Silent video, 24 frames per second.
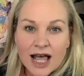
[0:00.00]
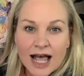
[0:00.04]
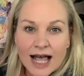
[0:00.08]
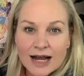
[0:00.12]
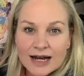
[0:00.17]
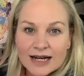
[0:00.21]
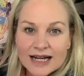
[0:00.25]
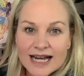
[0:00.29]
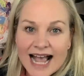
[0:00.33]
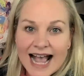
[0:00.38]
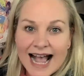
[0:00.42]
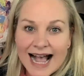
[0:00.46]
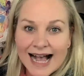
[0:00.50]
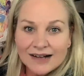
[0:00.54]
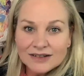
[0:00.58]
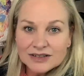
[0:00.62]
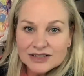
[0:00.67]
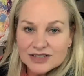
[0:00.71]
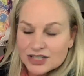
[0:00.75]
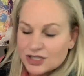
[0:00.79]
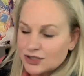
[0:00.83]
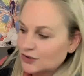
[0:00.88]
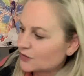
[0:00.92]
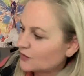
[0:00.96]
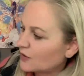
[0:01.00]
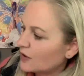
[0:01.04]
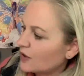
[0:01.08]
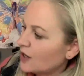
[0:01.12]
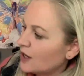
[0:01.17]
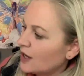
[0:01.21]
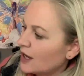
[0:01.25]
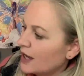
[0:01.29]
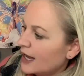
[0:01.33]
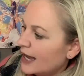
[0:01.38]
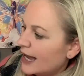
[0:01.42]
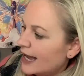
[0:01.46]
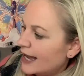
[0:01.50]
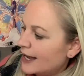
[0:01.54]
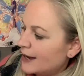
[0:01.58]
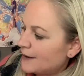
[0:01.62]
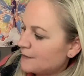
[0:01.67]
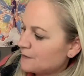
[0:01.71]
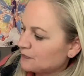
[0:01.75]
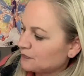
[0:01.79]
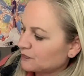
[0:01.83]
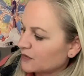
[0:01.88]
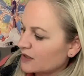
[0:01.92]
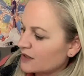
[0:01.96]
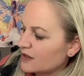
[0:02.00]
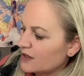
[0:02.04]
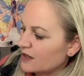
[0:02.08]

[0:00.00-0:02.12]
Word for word: and how to um,